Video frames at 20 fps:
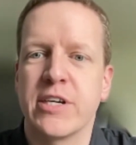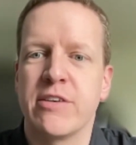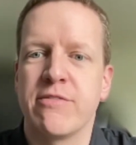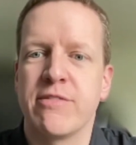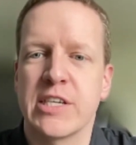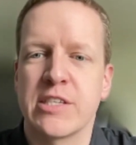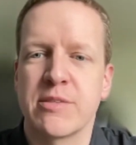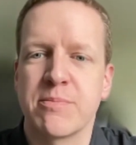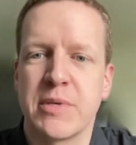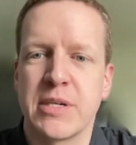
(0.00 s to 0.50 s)

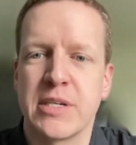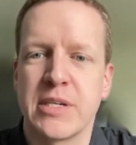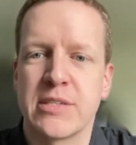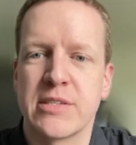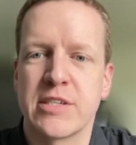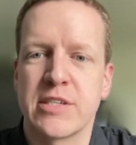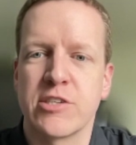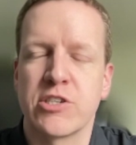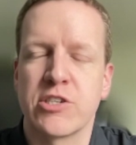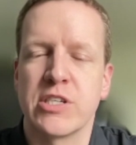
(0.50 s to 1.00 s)
investment
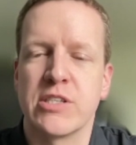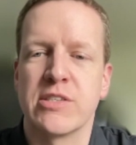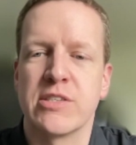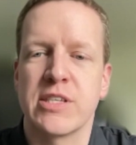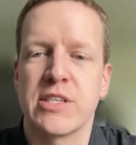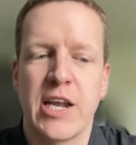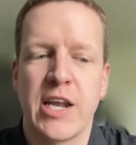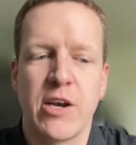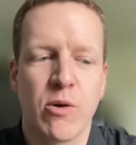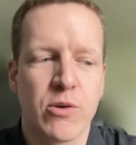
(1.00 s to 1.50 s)
decisions,
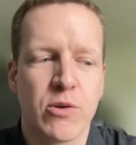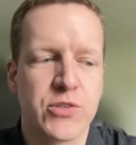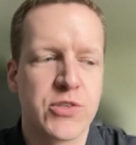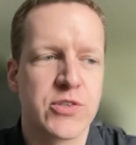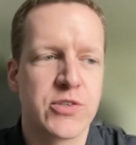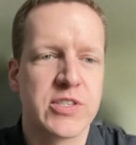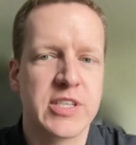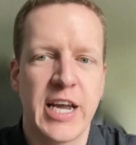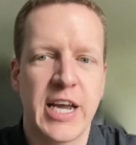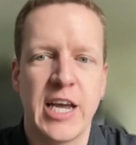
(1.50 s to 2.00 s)
and also
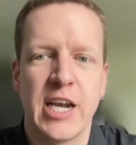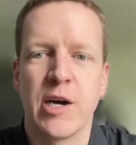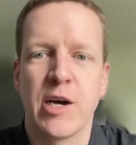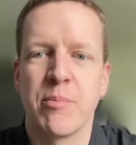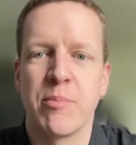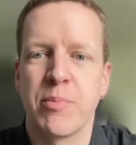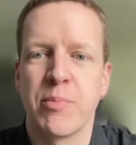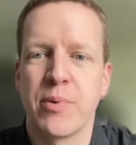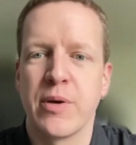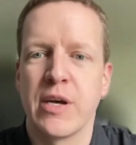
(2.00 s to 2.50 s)
scale
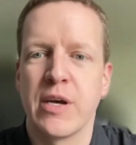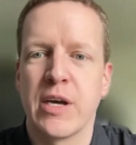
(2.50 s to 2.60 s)
up